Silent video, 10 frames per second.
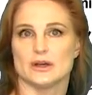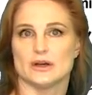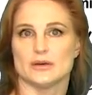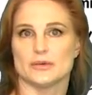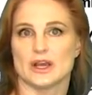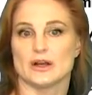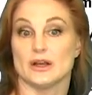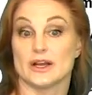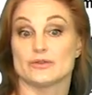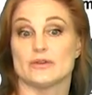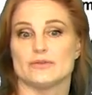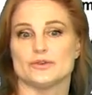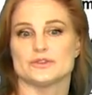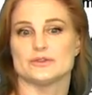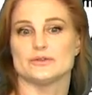giga electron
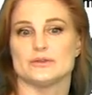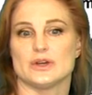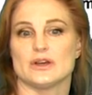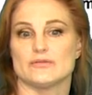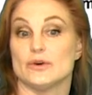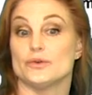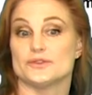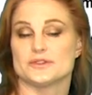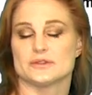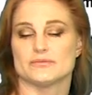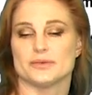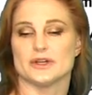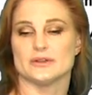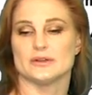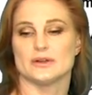volts to gigavolts,
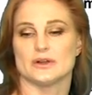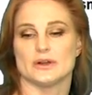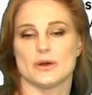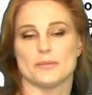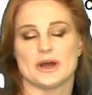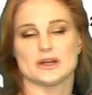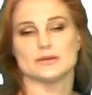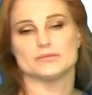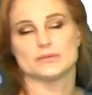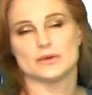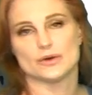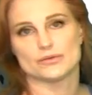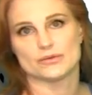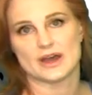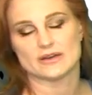but I'm not gonna go
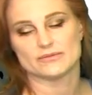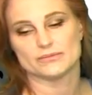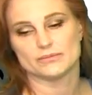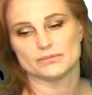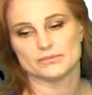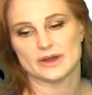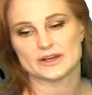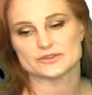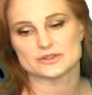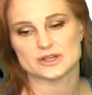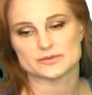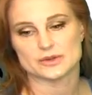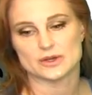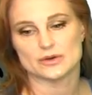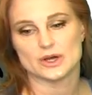through that exercise
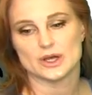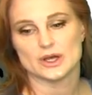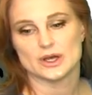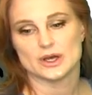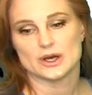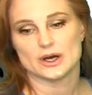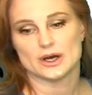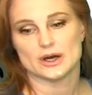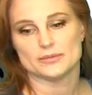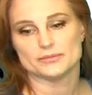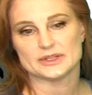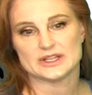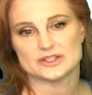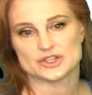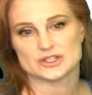with you.
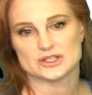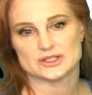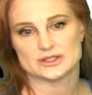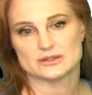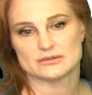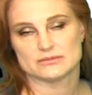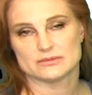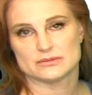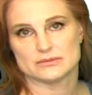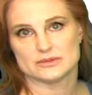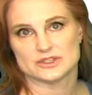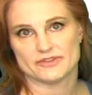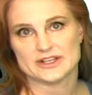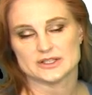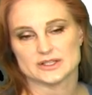But just
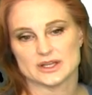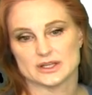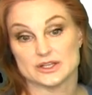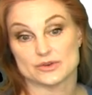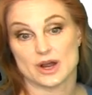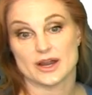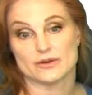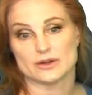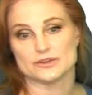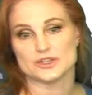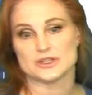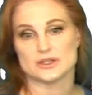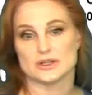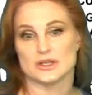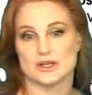suffice to say that these are higher energies
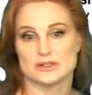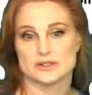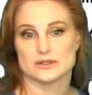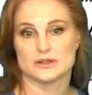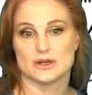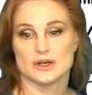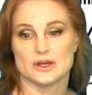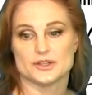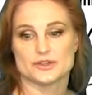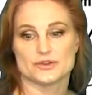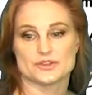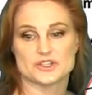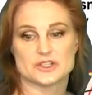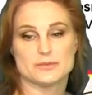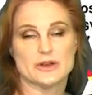than these. So there's a
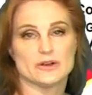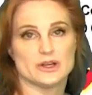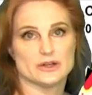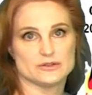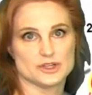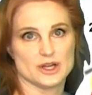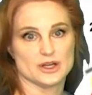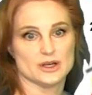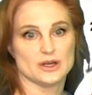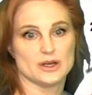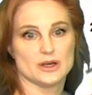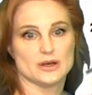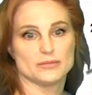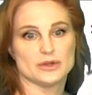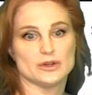smear in energy,
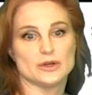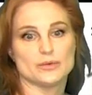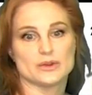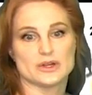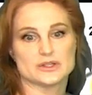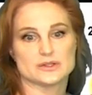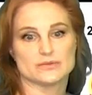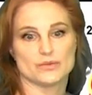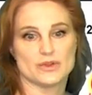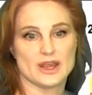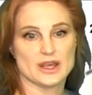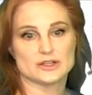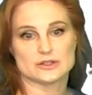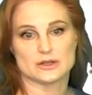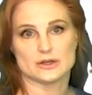but look where this, where they
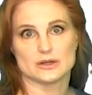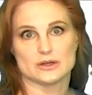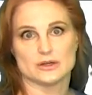enter